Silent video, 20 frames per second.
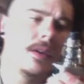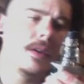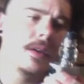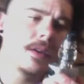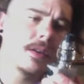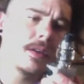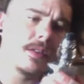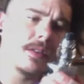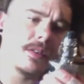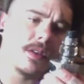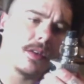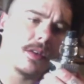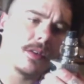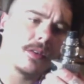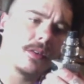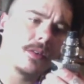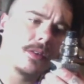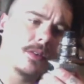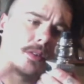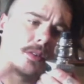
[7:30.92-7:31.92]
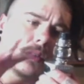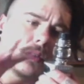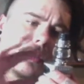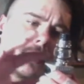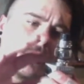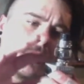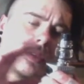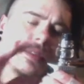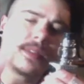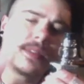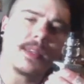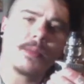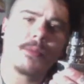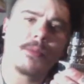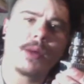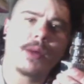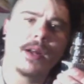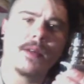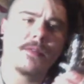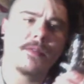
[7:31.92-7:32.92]
Because I couldn't
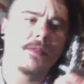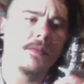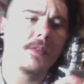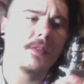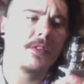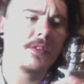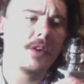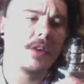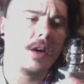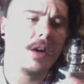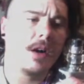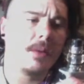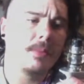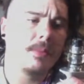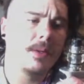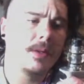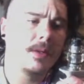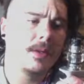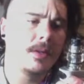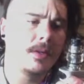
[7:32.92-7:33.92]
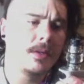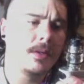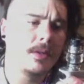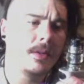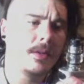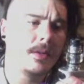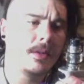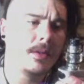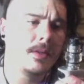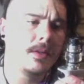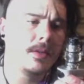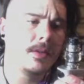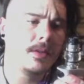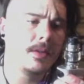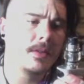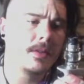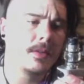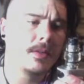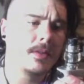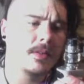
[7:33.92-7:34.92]
separate it from the top
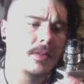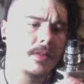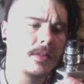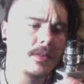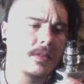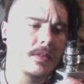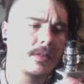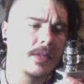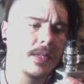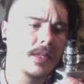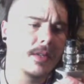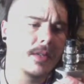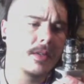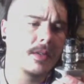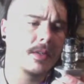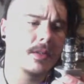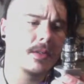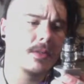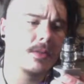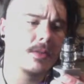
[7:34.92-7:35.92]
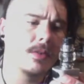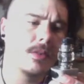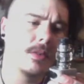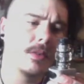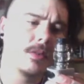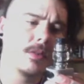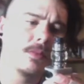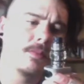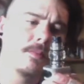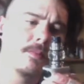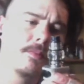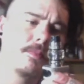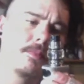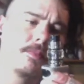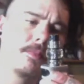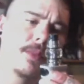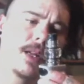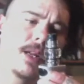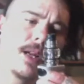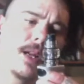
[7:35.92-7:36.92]
to screw into the coil.
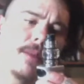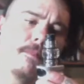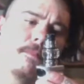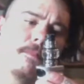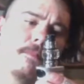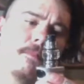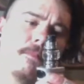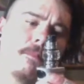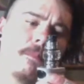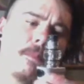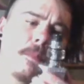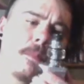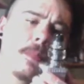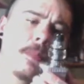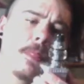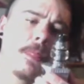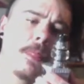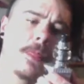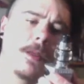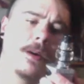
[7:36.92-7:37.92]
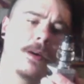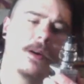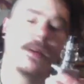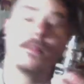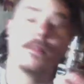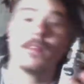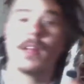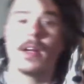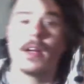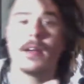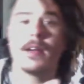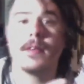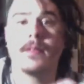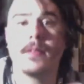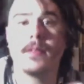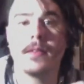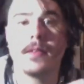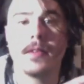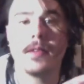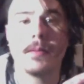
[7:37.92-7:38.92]
But I've let it,
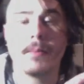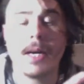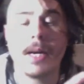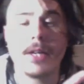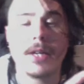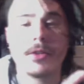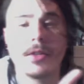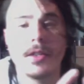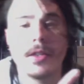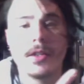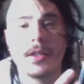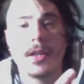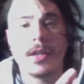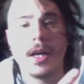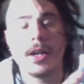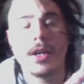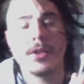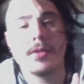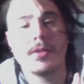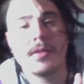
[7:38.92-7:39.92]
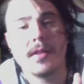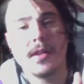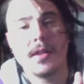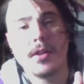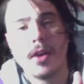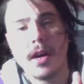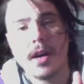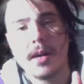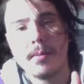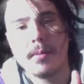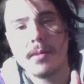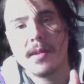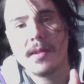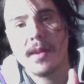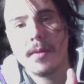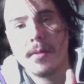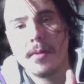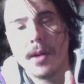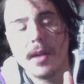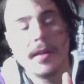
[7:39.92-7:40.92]
the battery's charged. It was at
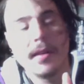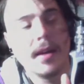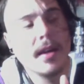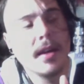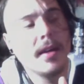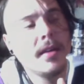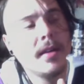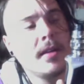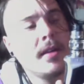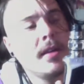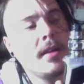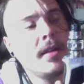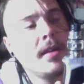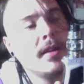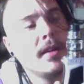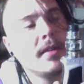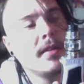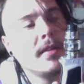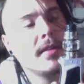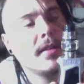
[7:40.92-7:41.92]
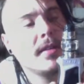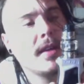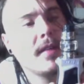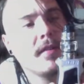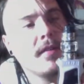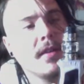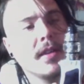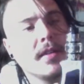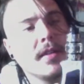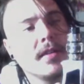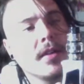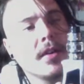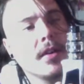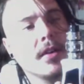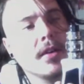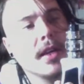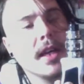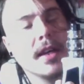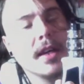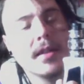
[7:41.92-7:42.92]
90% when I done it. It's definitely soaked
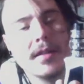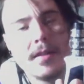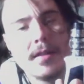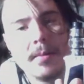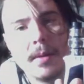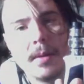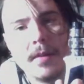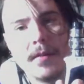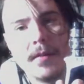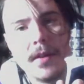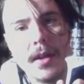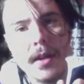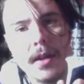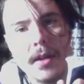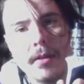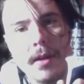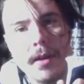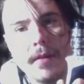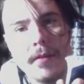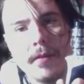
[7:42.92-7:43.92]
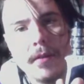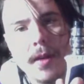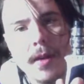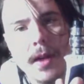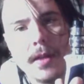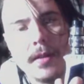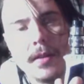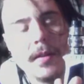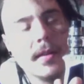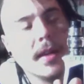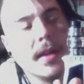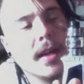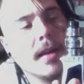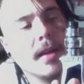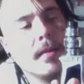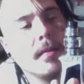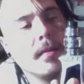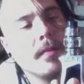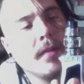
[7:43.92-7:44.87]
now because I've been fiddling around for ages getting it